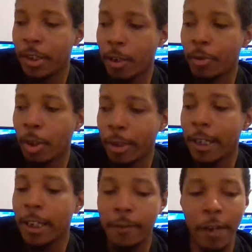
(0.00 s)
Know
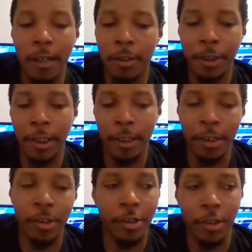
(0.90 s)
that he's Valentine
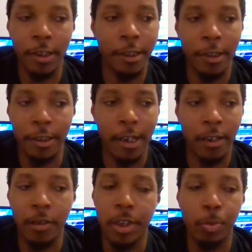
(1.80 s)
and just sitting there just
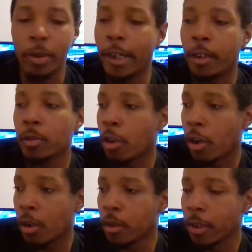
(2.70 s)
kind of just playing
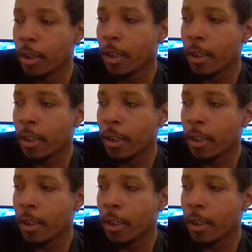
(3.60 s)
along?